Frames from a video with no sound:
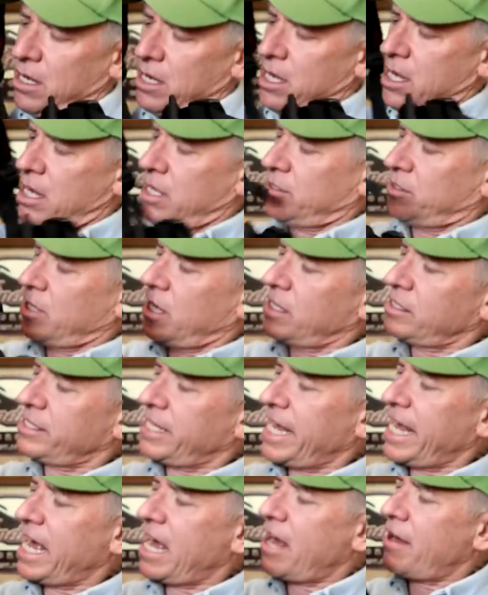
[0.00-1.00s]
It
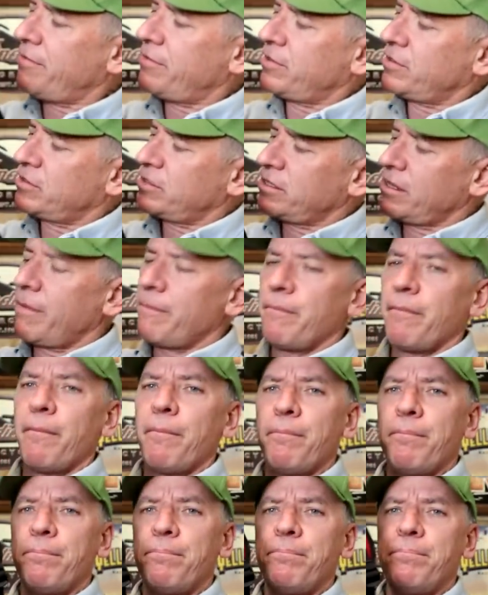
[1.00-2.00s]
does have
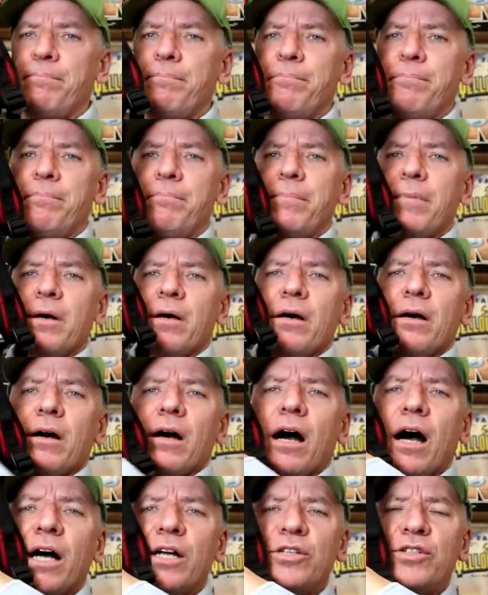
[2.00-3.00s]
some
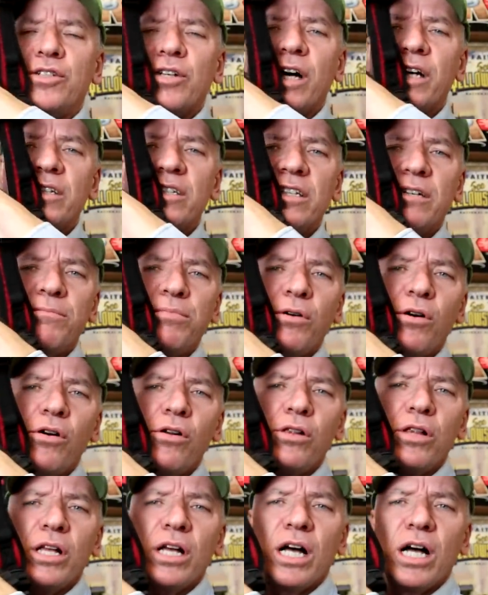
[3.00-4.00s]

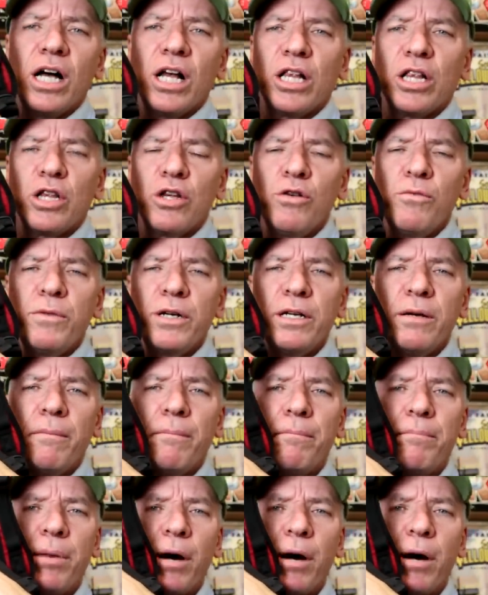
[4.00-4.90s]
adjustable aluminum